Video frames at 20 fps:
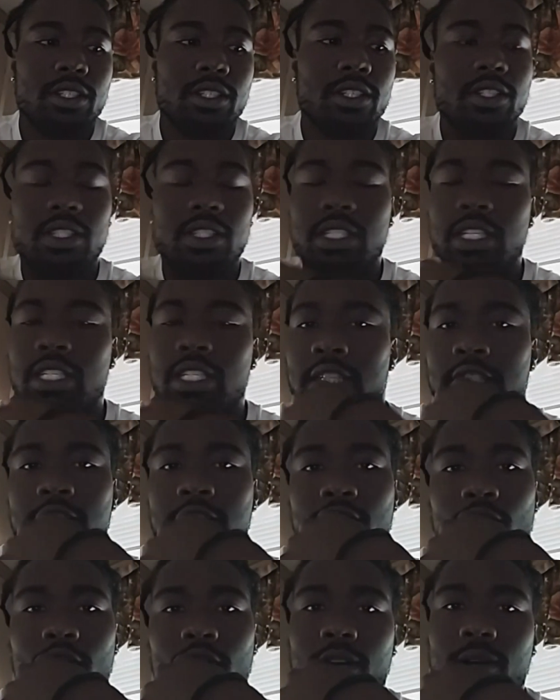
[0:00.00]
just
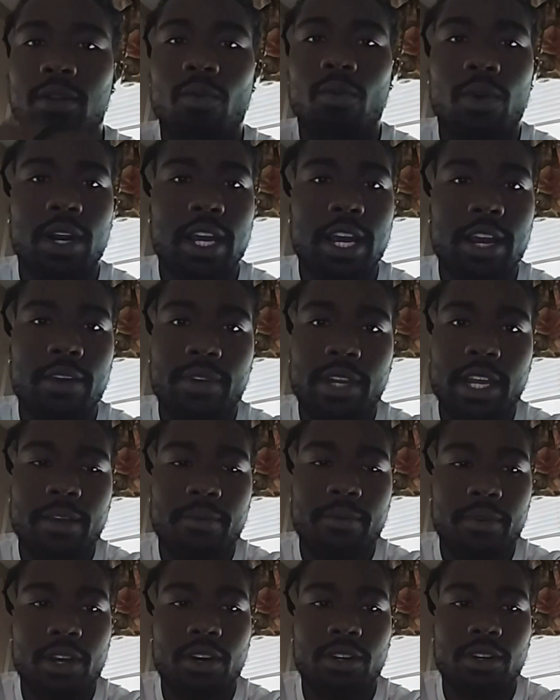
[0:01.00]
showing up to work every day.
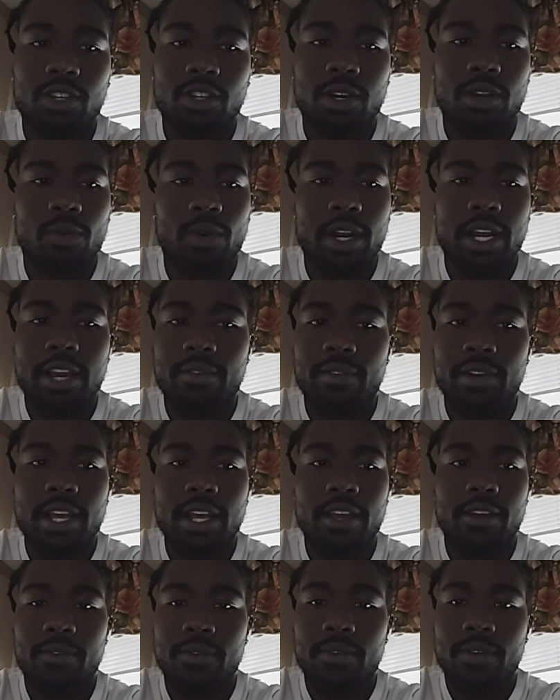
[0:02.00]
Gonna show up to work every day,
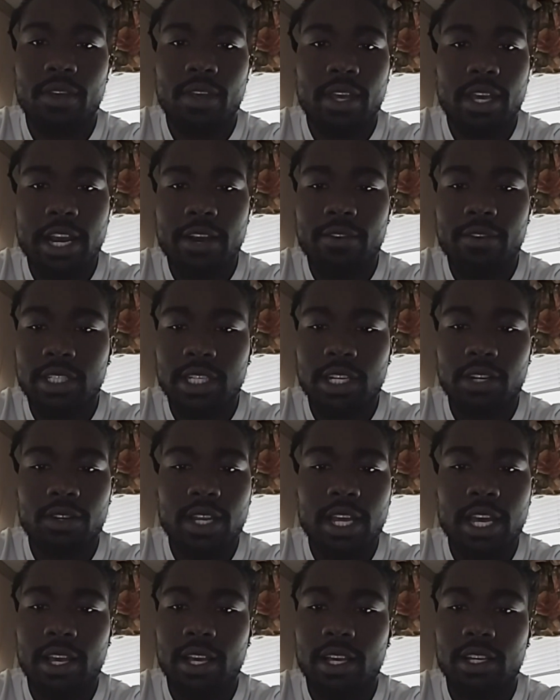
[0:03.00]
every single
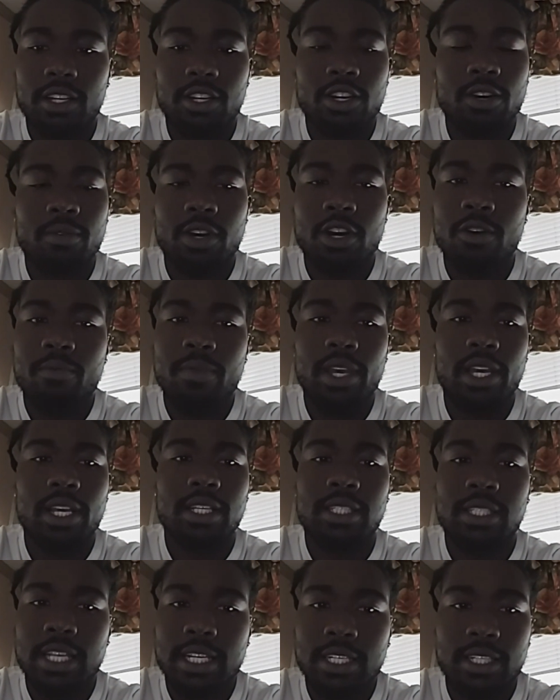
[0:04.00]
day. Gonna be
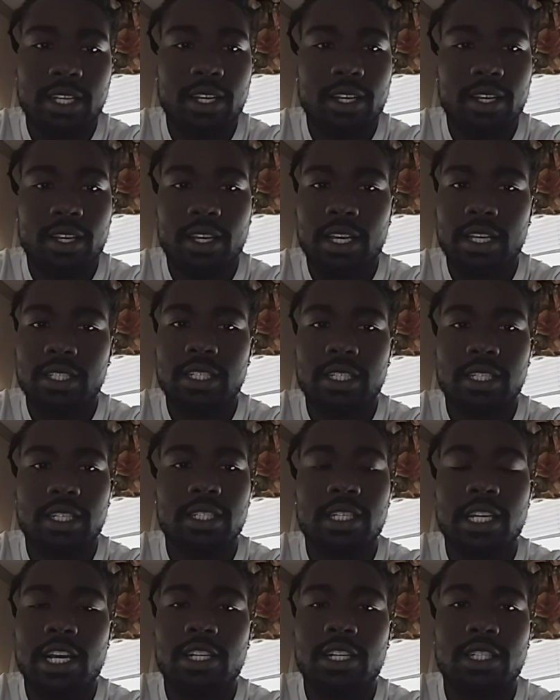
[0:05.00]
consistent and just
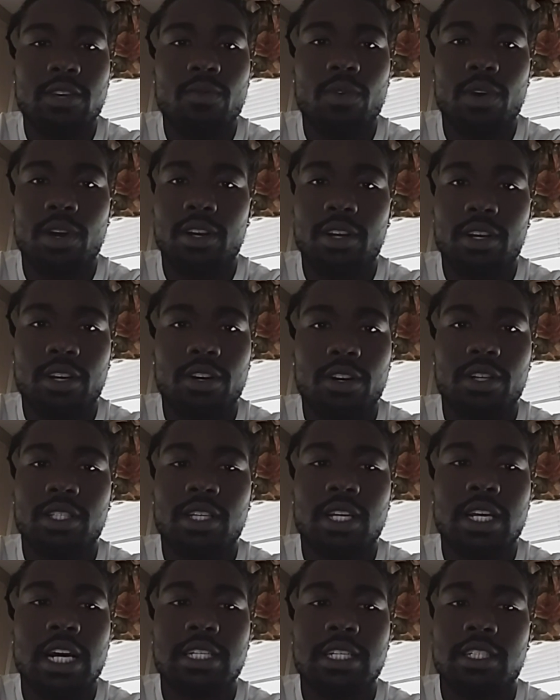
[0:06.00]
continuously work. Gonna
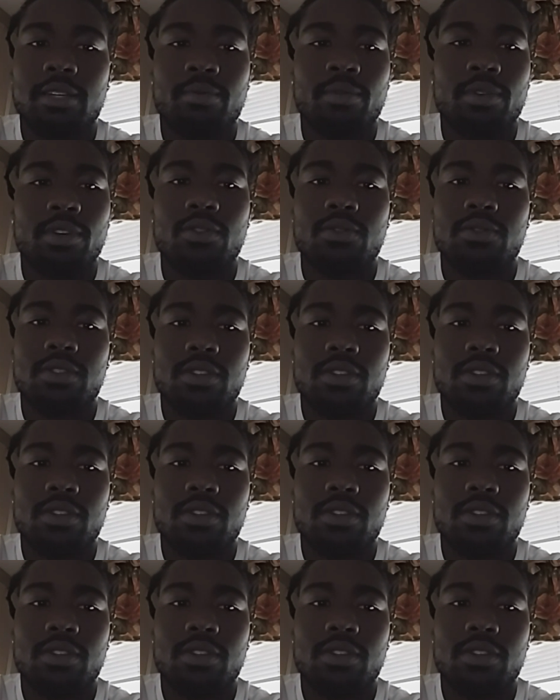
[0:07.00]
constantly produce.